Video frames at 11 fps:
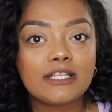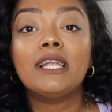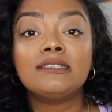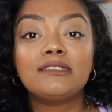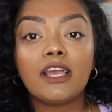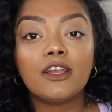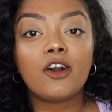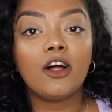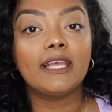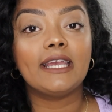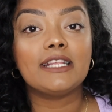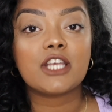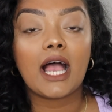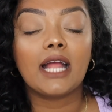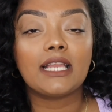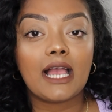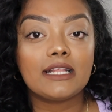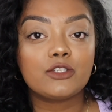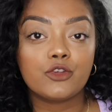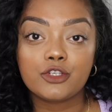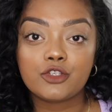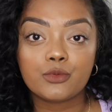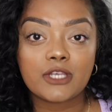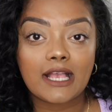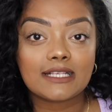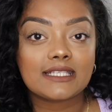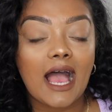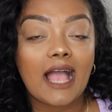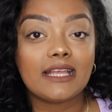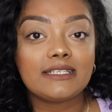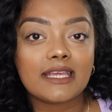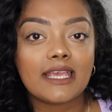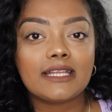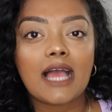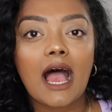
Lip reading: When I started college and I took the subjects that I did,